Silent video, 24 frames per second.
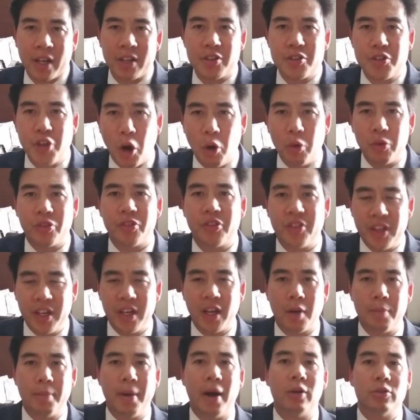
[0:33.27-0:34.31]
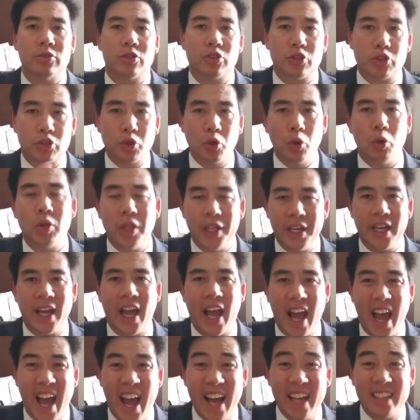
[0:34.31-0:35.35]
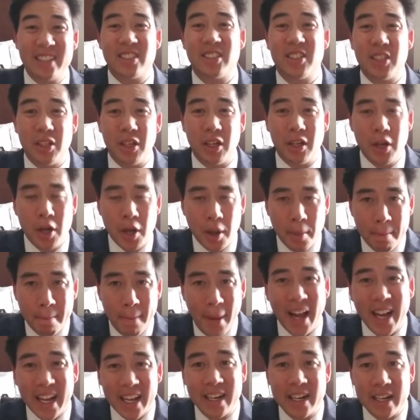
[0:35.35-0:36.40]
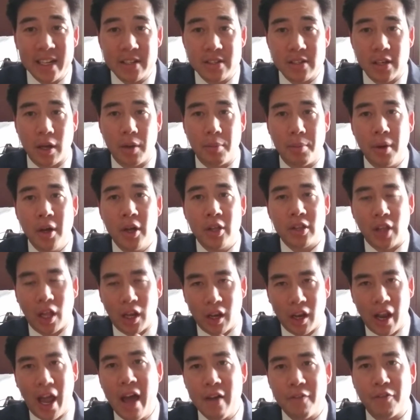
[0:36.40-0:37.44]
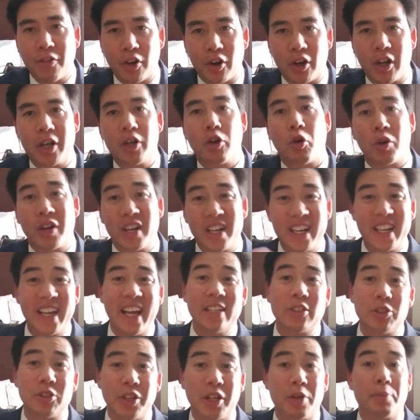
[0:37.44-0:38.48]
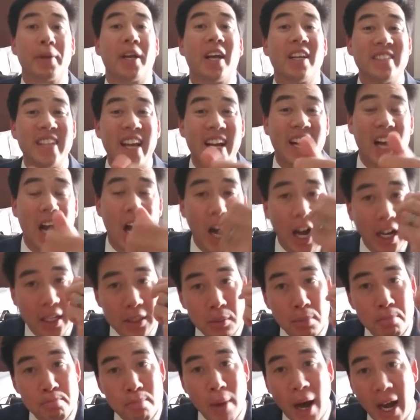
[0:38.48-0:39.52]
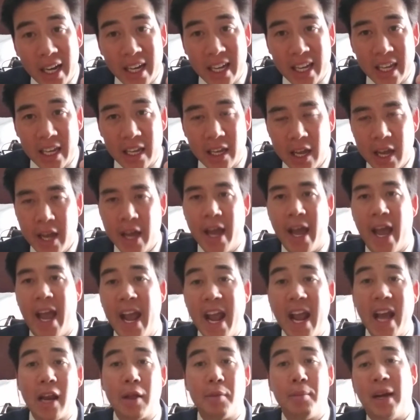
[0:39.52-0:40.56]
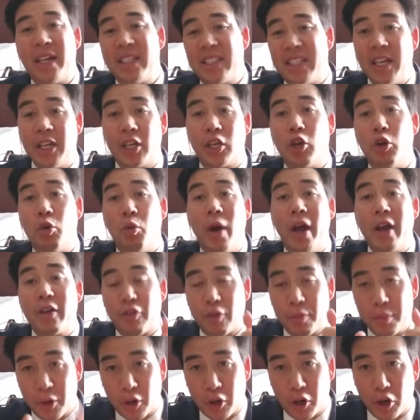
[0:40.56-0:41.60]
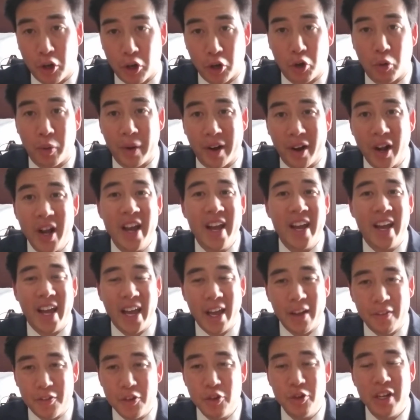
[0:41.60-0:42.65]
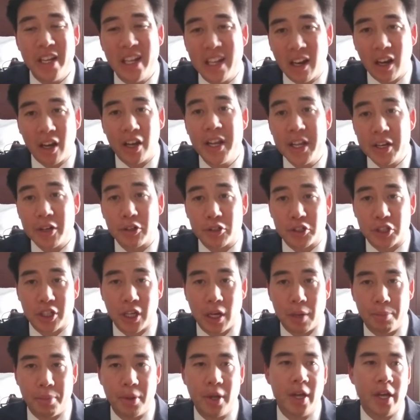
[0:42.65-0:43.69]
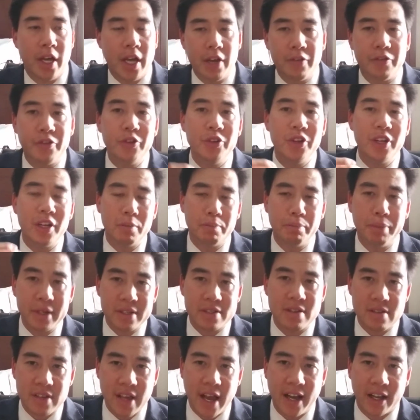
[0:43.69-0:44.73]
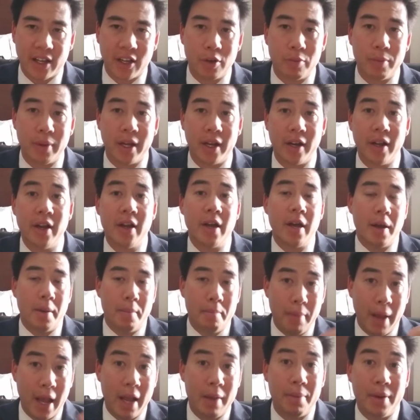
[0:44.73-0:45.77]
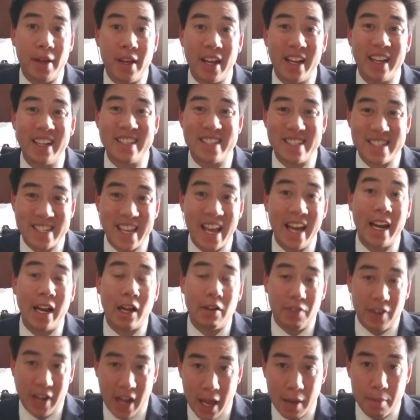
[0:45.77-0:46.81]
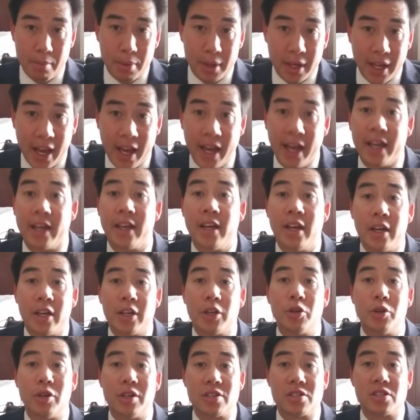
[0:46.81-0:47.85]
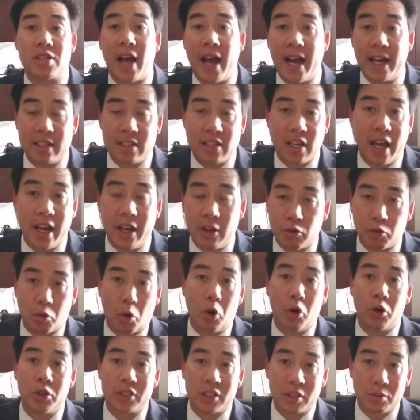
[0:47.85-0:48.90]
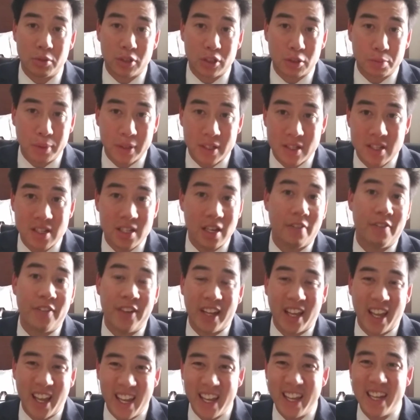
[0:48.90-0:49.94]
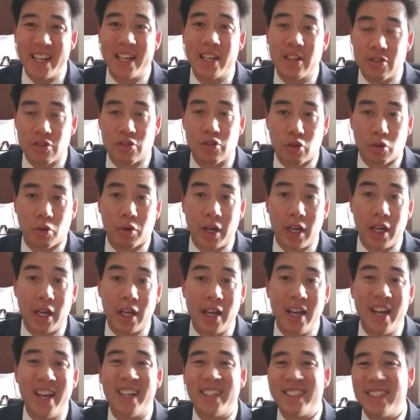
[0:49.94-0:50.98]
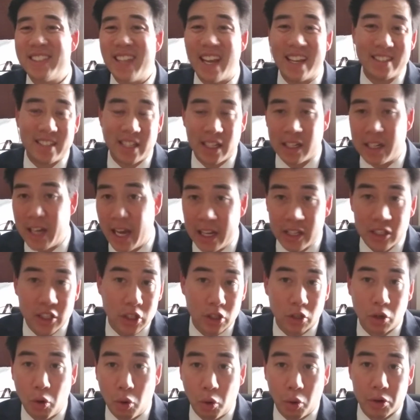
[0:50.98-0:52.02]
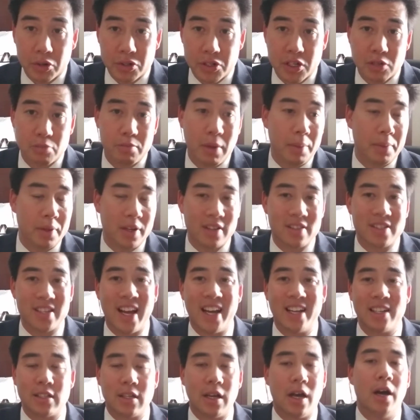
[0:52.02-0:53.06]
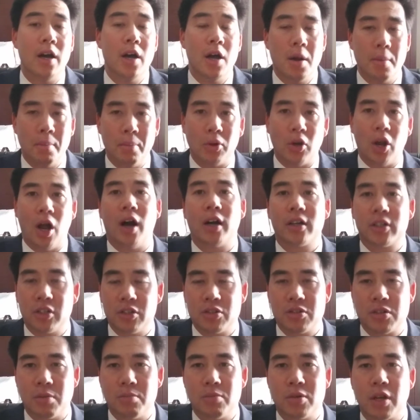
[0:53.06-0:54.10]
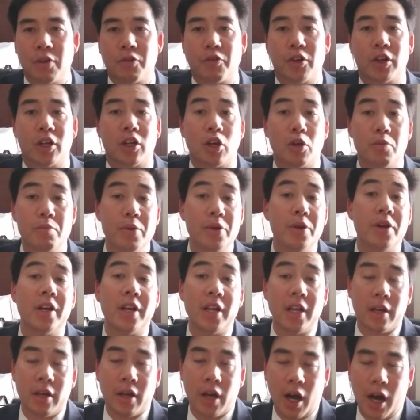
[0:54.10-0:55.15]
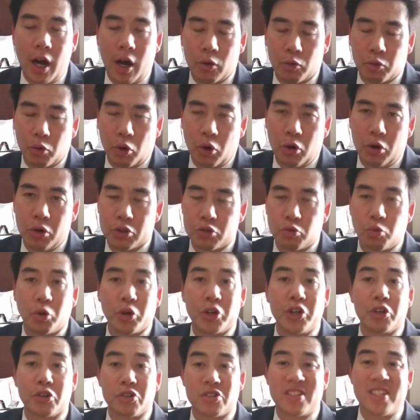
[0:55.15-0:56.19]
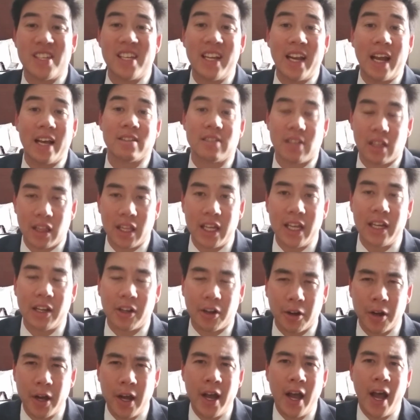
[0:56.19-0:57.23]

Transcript: Don't think about schooling as the mechanism, the lever in order to get you there because that costs money and it might take you away from your current career. If you need leadership, if you need business acumen, maybe instead of an MBA, you decide to enroll in some specific industry designation courses. Maybe you decide to belong to some different community uh, roles where you're seen as a leader.